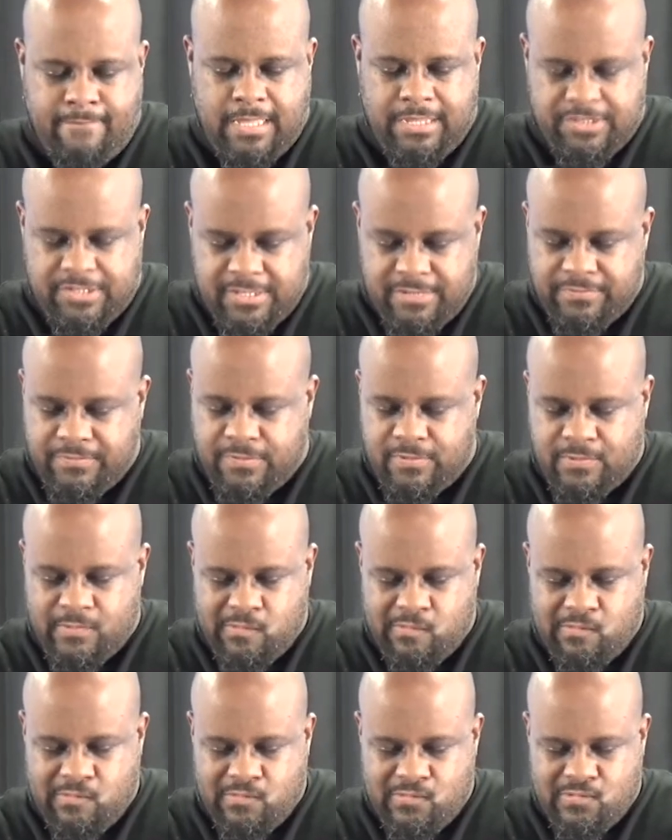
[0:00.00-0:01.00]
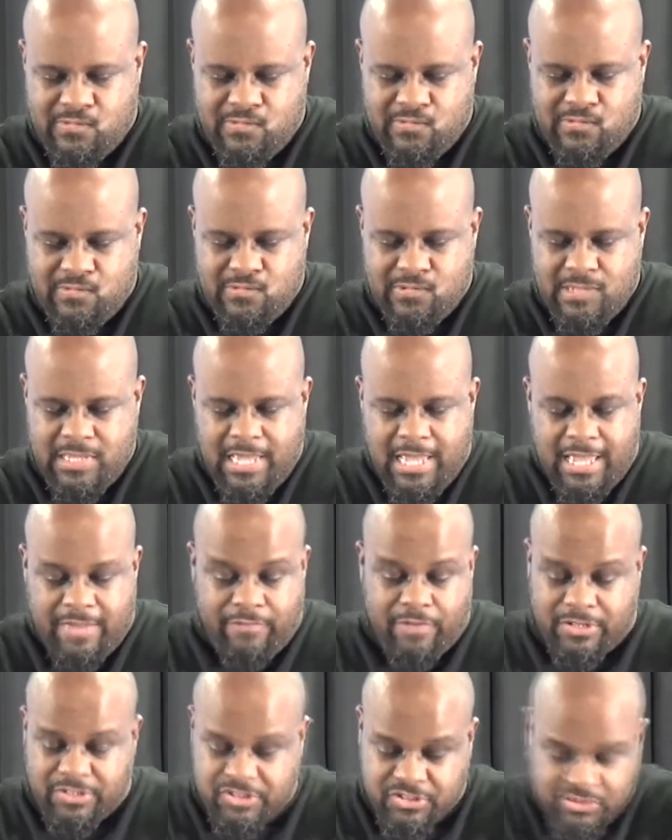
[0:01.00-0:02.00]
is sinful. In
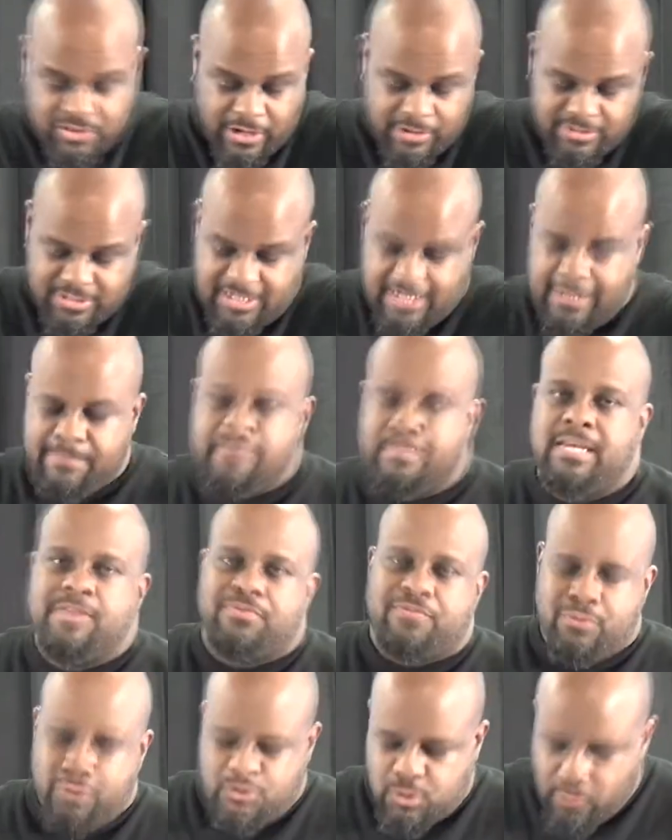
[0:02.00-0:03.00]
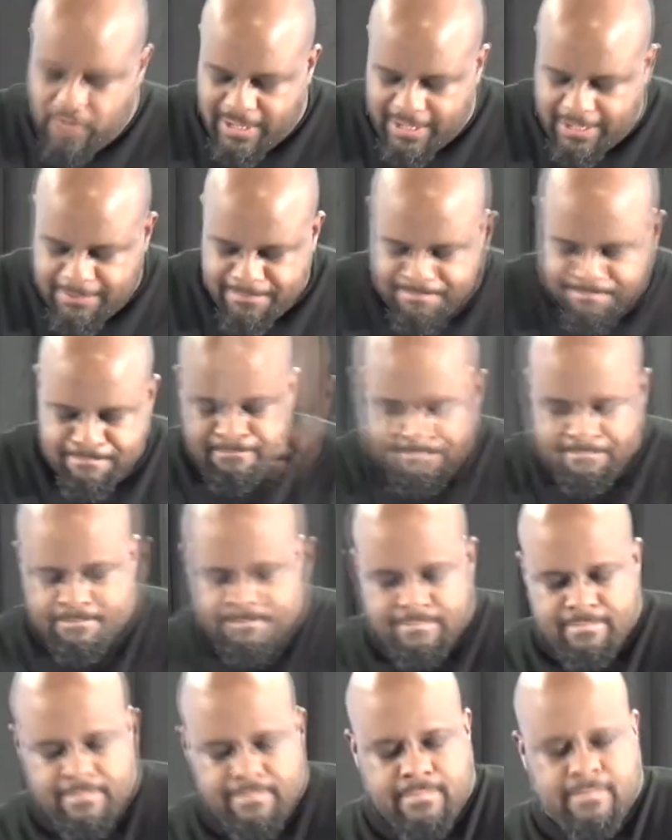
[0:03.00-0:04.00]
verses 13b through 20,
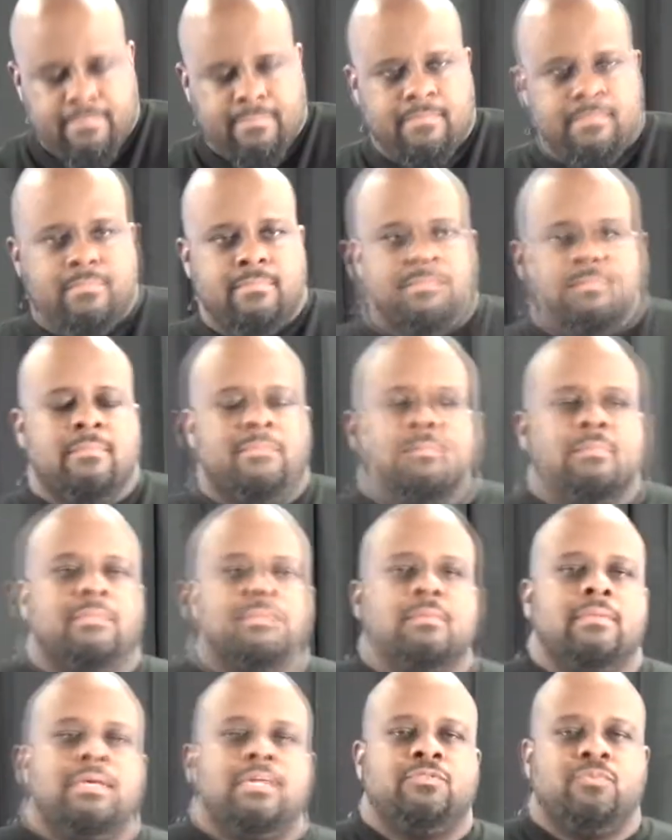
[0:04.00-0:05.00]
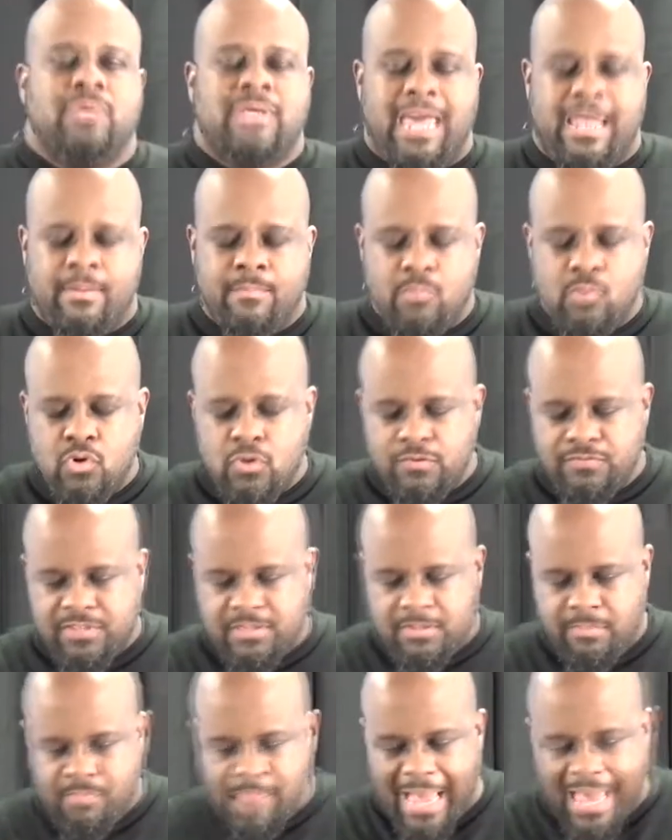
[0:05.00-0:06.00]
as we kind of move to
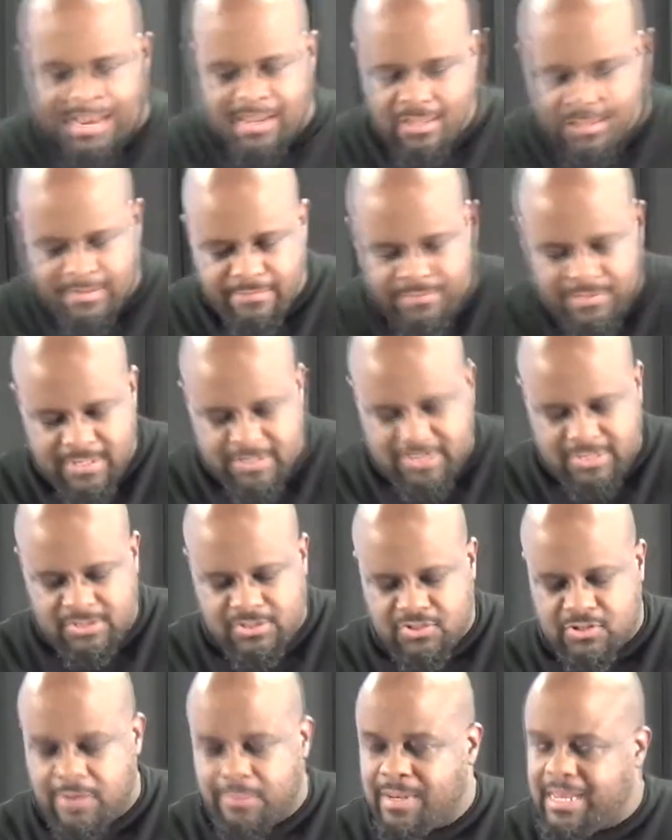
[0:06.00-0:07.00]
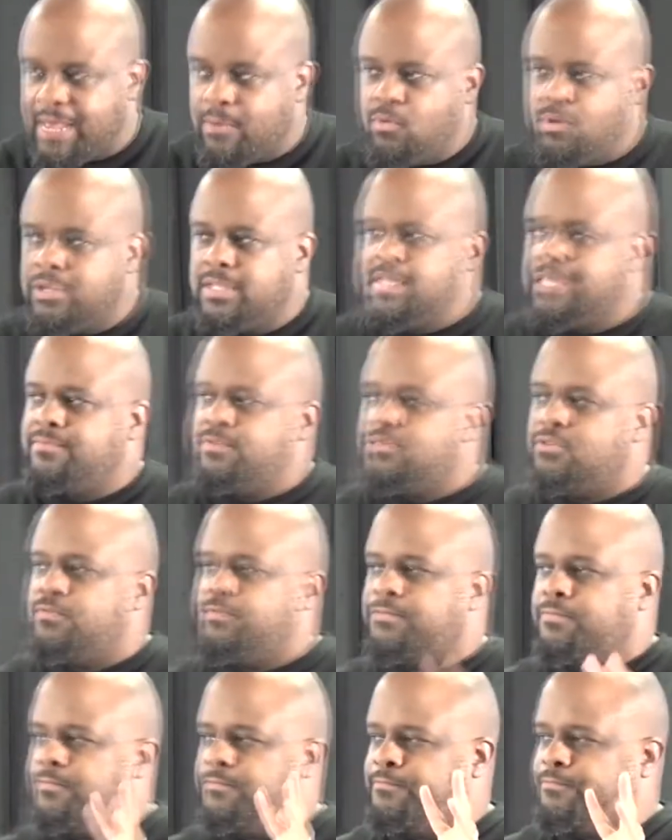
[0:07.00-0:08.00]
the body of this sermon, I want to give you
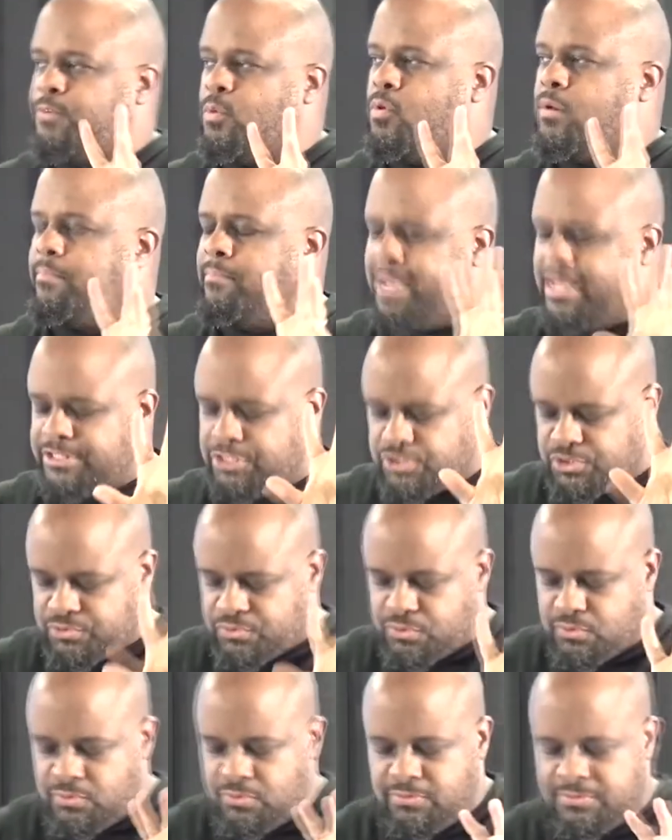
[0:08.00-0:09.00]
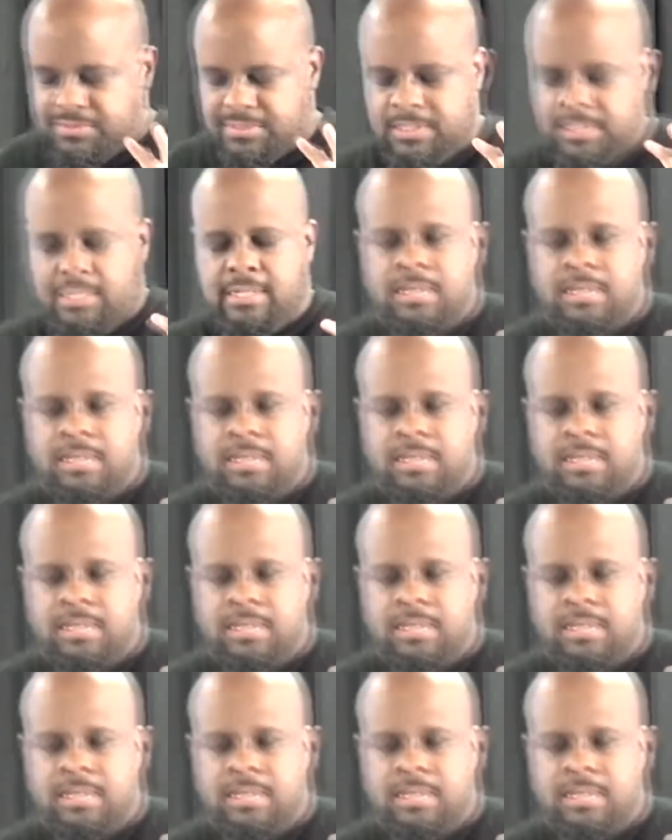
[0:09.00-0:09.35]
four major truths